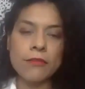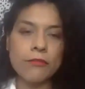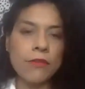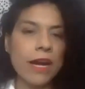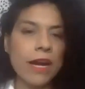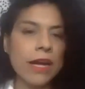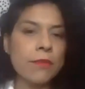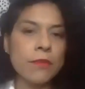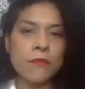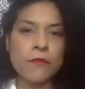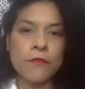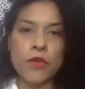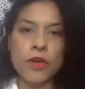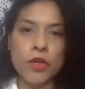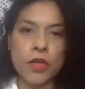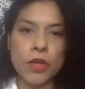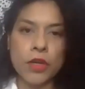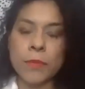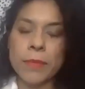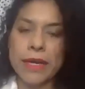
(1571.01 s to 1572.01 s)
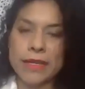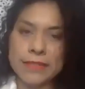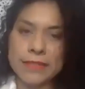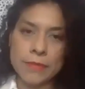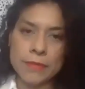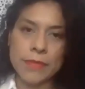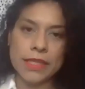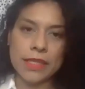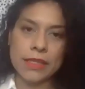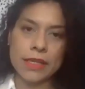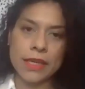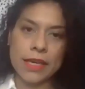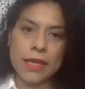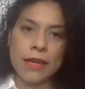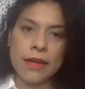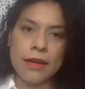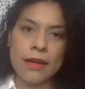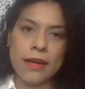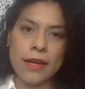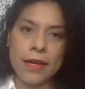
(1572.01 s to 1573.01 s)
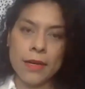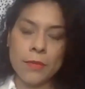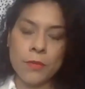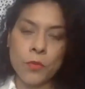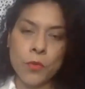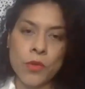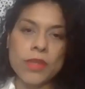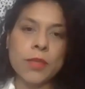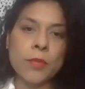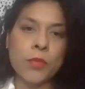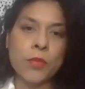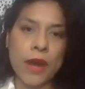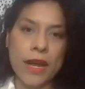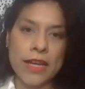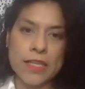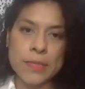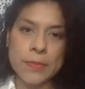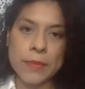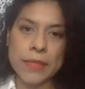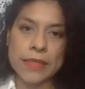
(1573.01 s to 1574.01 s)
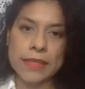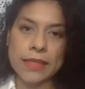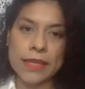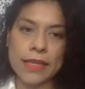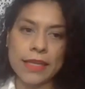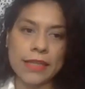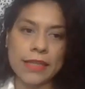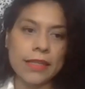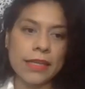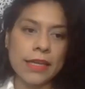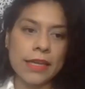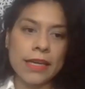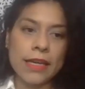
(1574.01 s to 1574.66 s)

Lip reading: right before you're about to meet with a prospect. And,